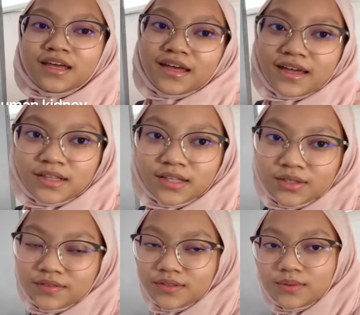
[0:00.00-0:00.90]
Hello
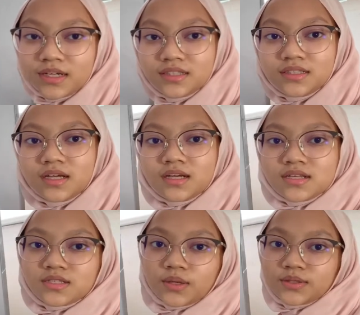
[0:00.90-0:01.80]
everyone,
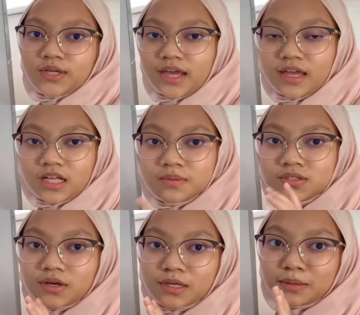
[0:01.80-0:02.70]
so today I'll be
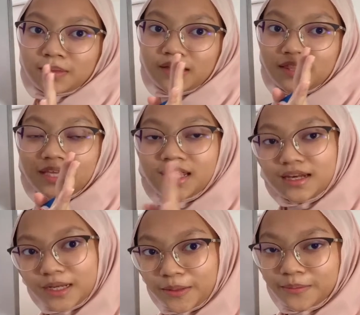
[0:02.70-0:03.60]
talking about the
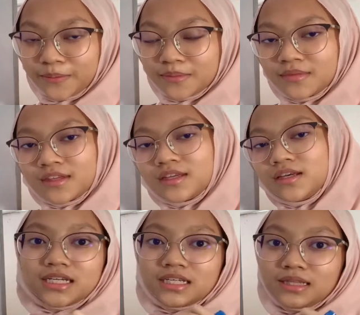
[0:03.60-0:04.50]
kidney.
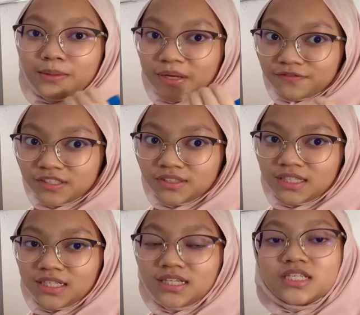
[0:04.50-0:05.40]
The main function of the
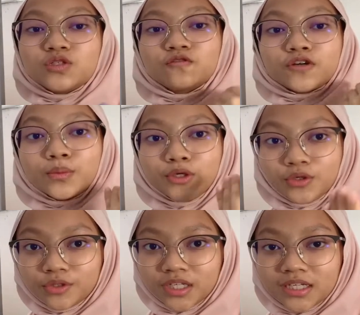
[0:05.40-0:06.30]
kidney is to form
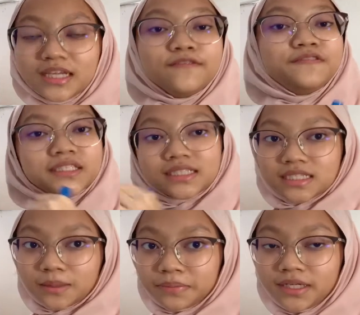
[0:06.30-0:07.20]
urine. It filters the
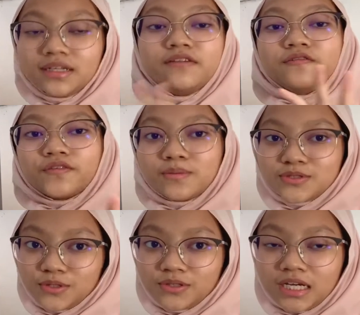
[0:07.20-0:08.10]
blood and forms
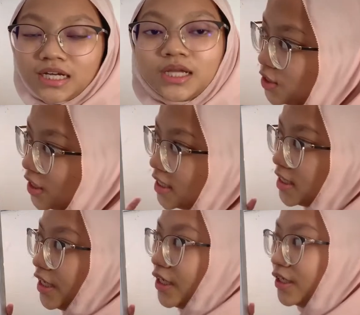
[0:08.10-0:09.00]
urine. As you can see
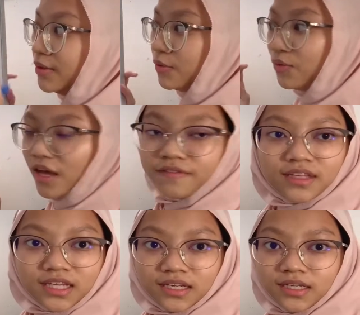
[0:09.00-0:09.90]
here, we have the
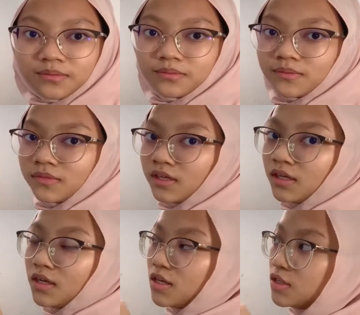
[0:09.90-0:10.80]
kidney.
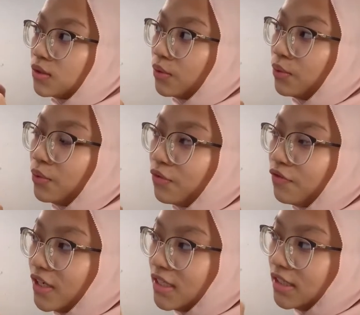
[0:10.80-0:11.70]
So
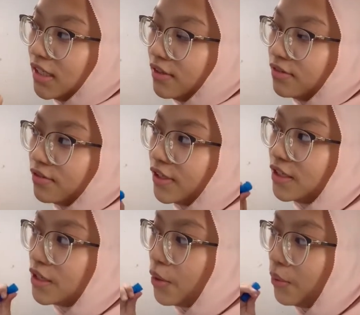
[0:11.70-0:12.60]
first things first,
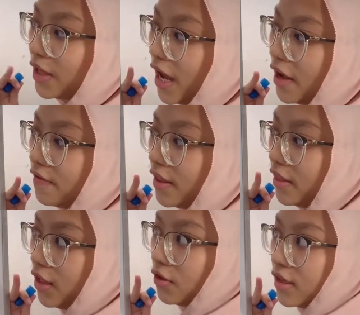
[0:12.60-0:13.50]
we have the
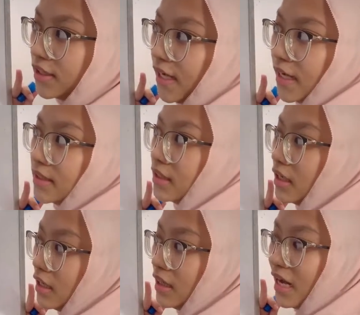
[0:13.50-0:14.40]
cortex,
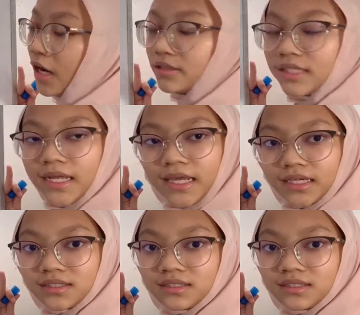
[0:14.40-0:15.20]
the outer layer,